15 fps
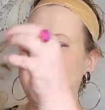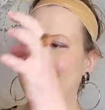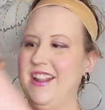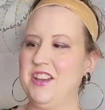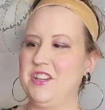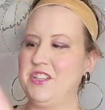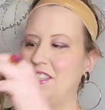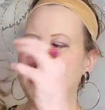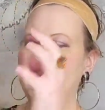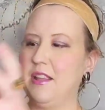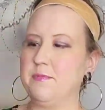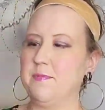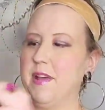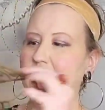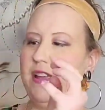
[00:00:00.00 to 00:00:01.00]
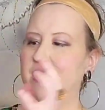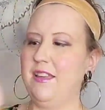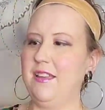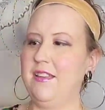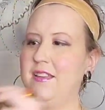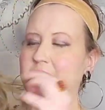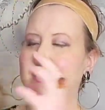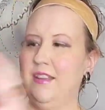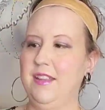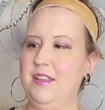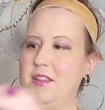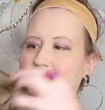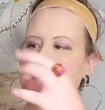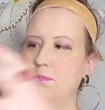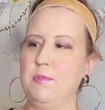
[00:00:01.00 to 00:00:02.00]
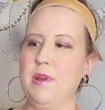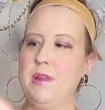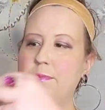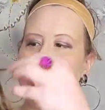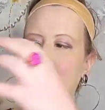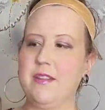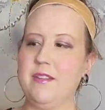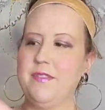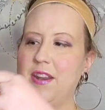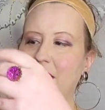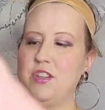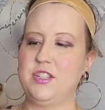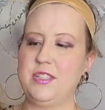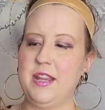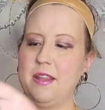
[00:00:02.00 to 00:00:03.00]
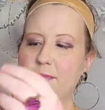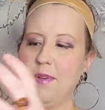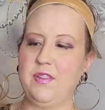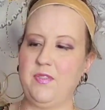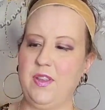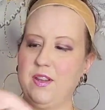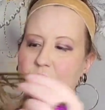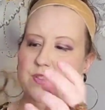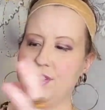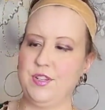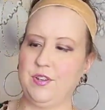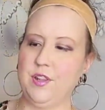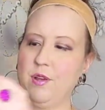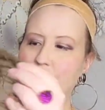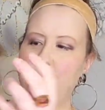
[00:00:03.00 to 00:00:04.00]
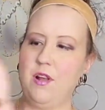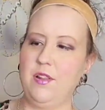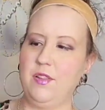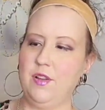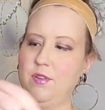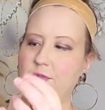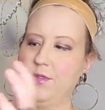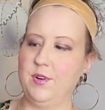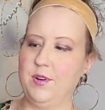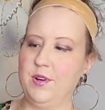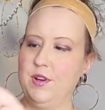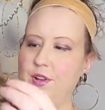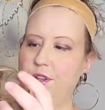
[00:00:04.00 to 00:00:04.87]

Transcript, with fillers: I just take my spray bottle and then I just take my fingers and go all over.